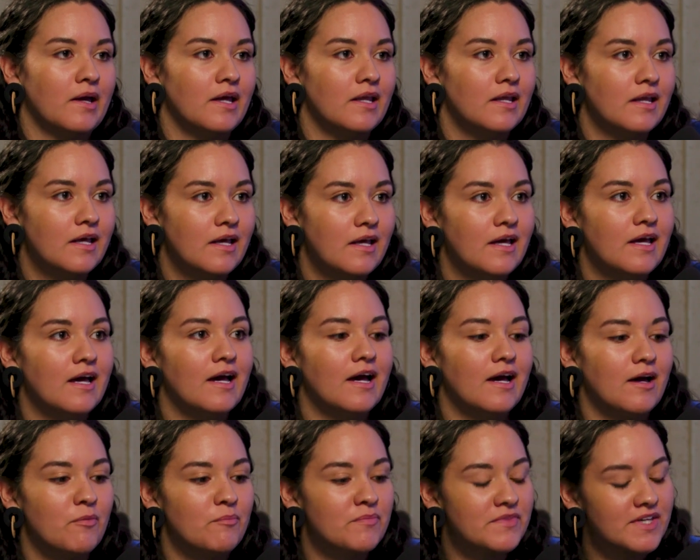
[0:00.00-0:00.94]
But
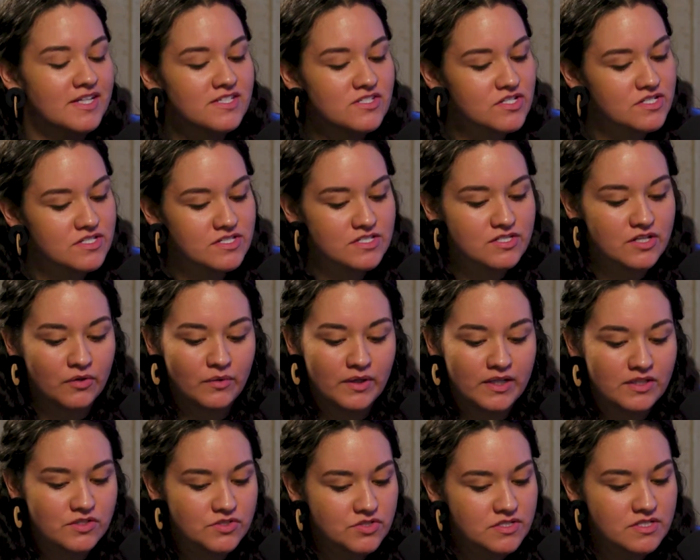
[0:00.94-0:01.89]
um, that's just so
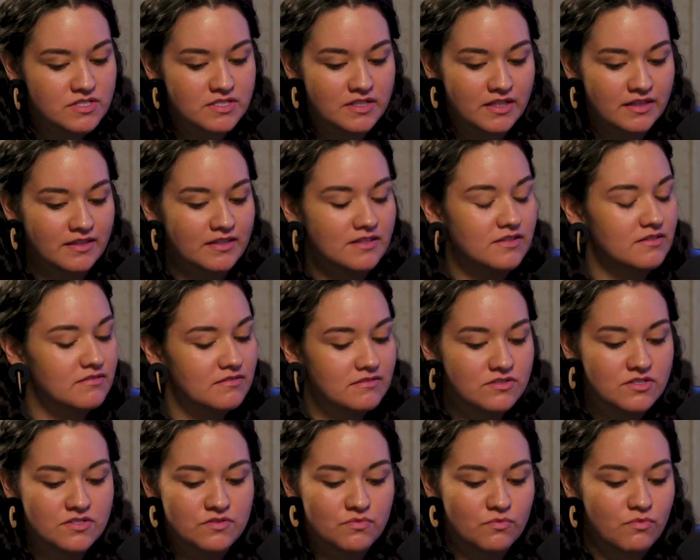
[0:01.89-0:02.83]
interesting that
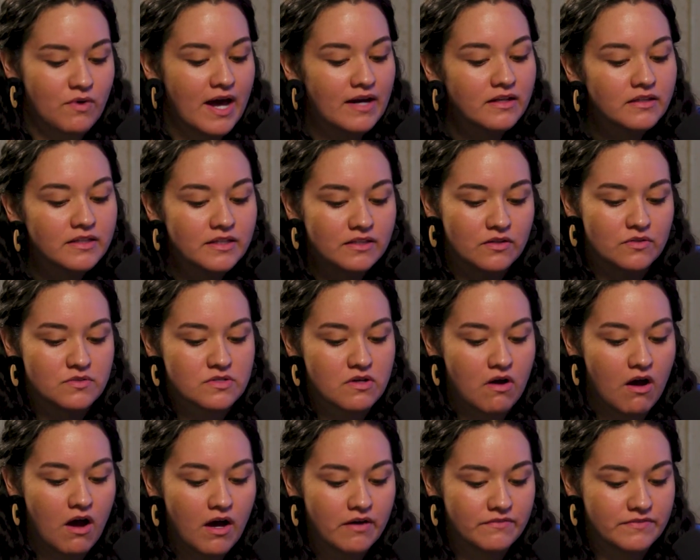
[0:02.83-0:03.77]
just rattling those
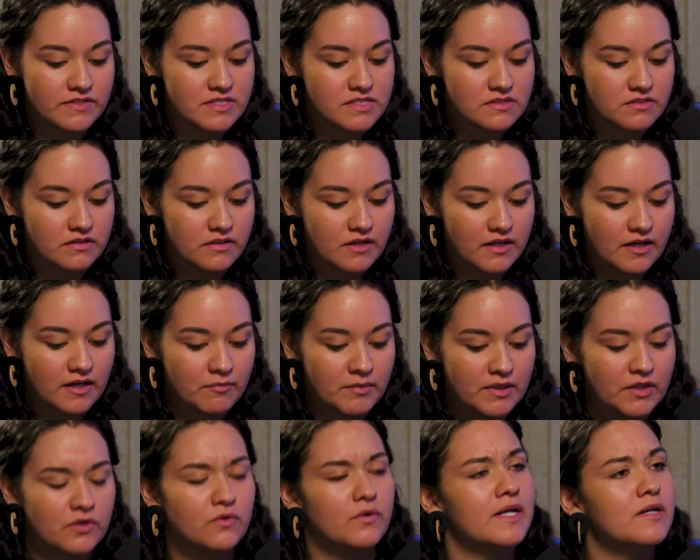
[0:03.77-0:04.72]
off is um,
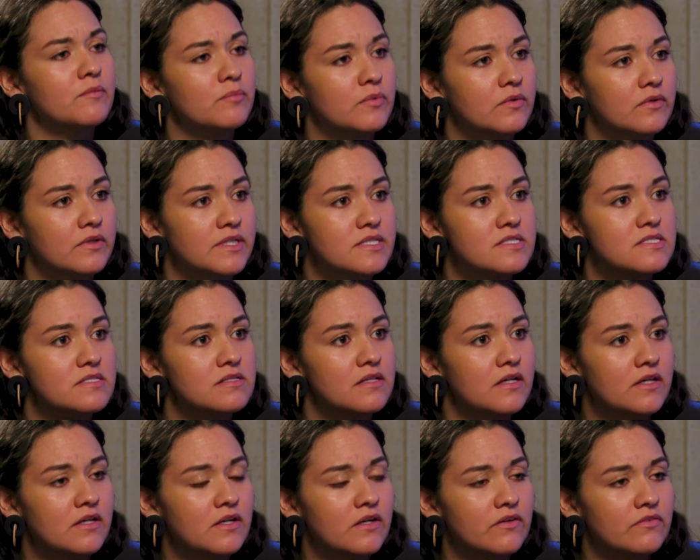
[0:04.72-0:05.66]
incredible because
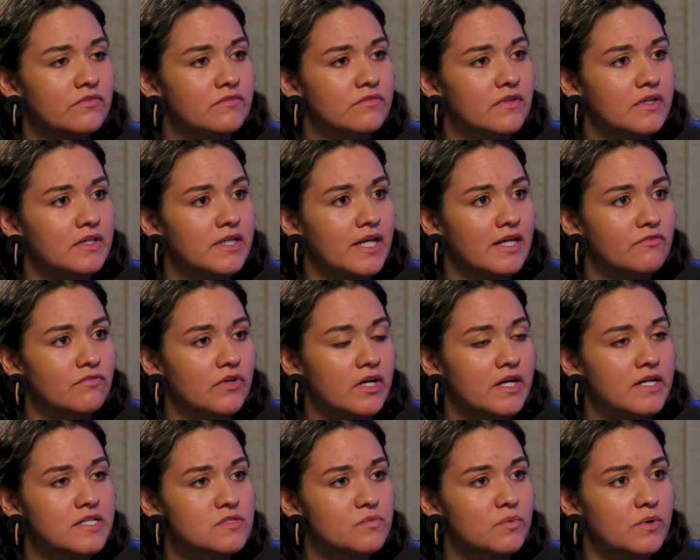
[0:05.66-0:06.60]
uh, again for
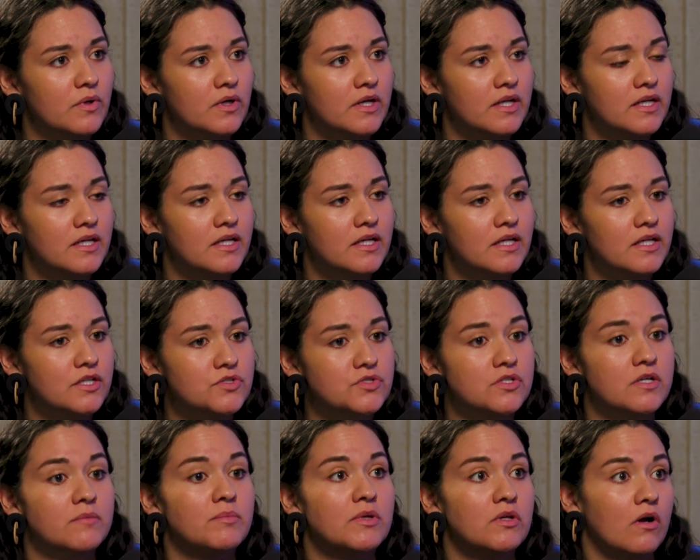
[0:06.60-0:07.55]
us we were going to
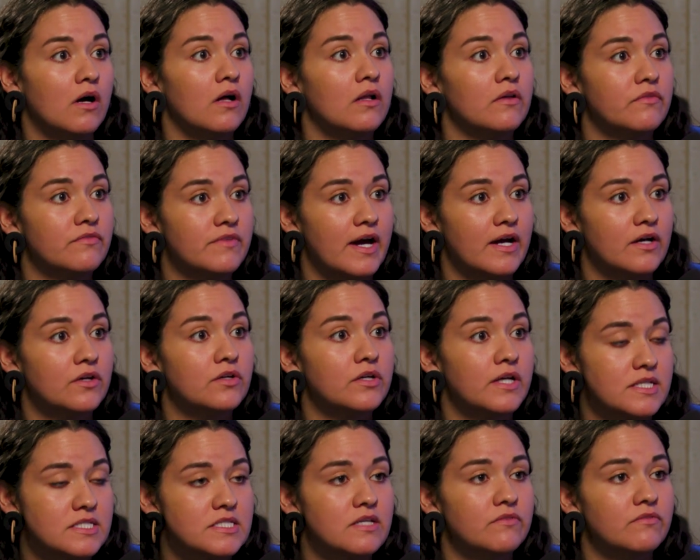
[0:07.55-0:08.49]
attribute all of that
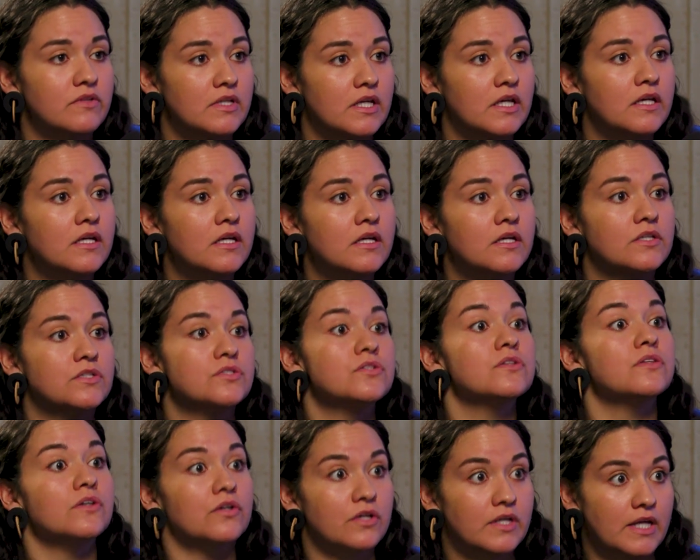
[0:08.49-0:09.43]
creativity
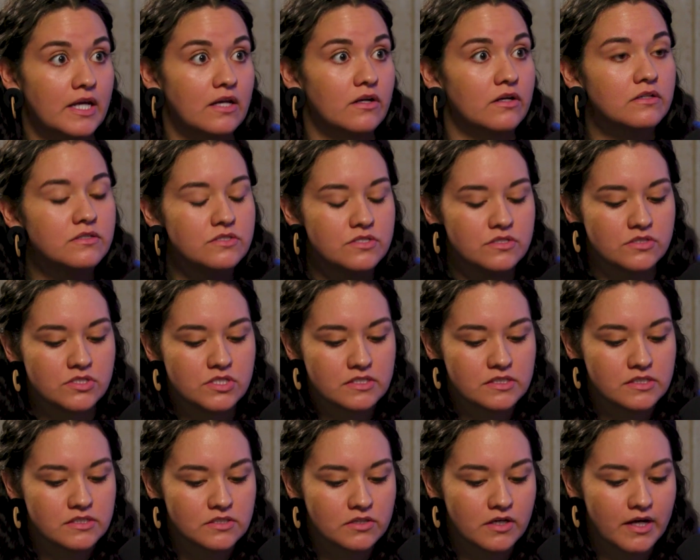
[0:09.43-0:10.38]
to the creator to
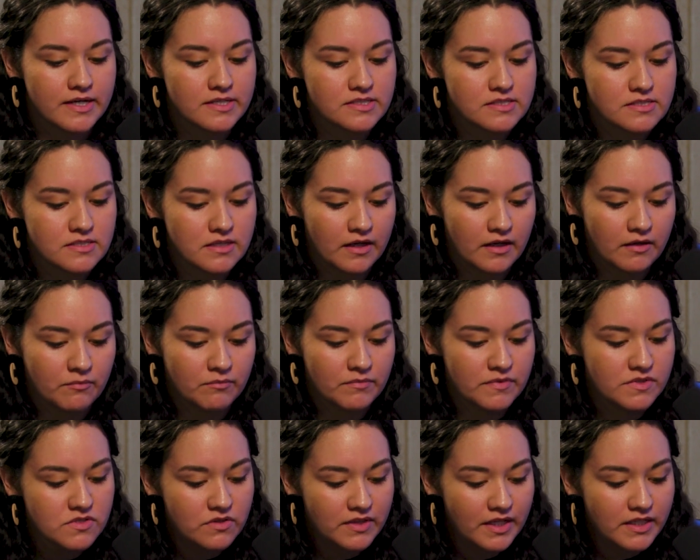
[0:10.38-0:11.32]
jesus yeah. christ um,
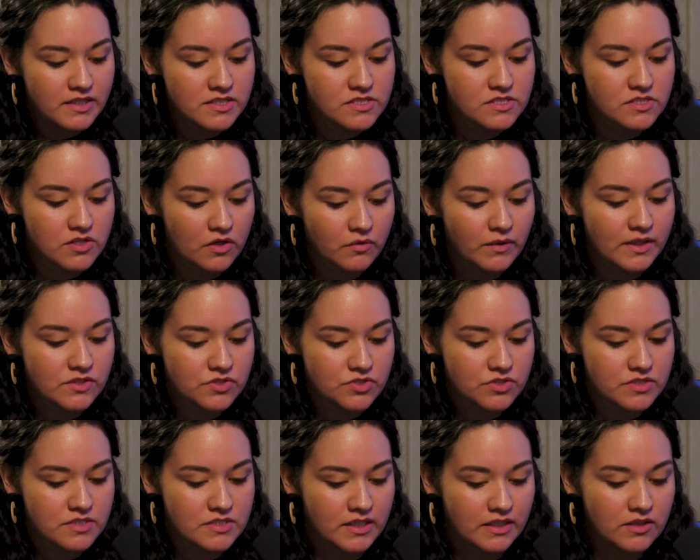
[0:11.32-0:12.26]
so that is so
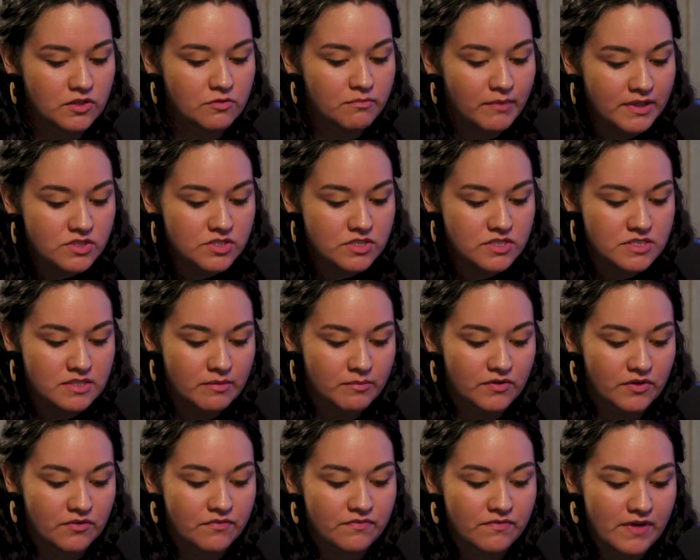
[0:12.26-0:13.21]
interesting and you mentioned some
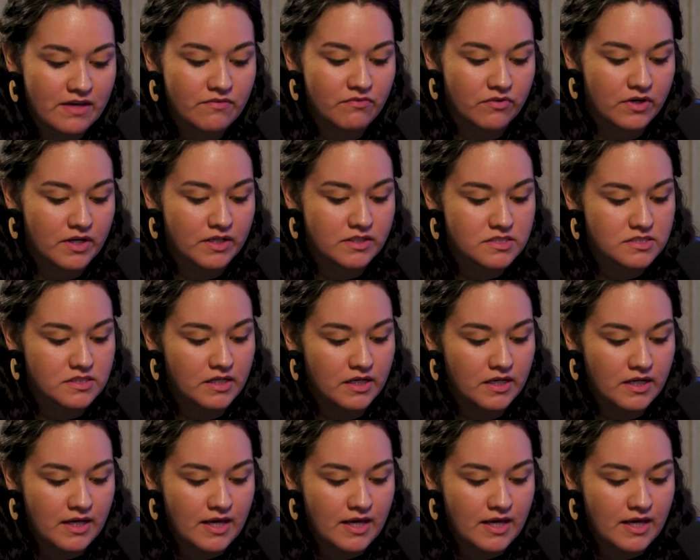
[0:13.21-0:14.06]
of your favorites